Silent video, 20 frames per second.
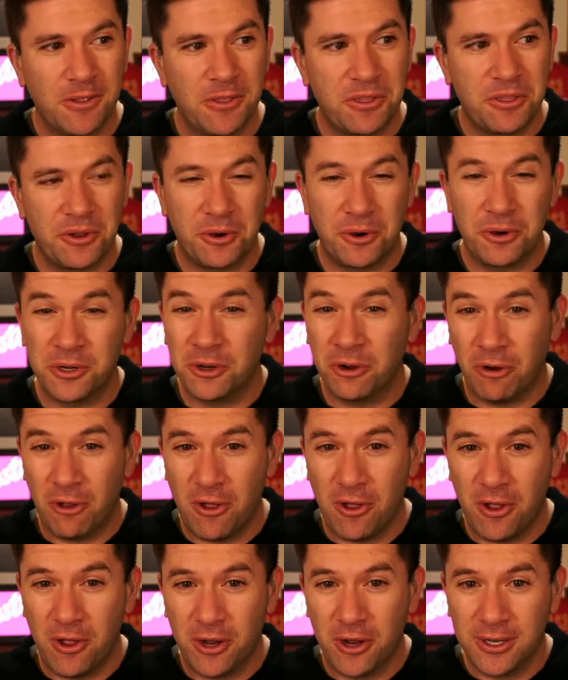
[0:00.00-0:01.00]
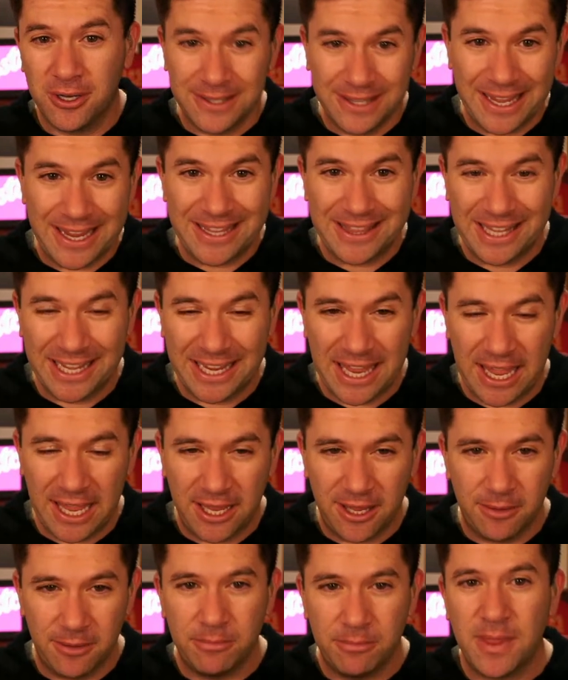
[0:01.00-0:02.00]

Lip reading: 3rd and long, late in the game,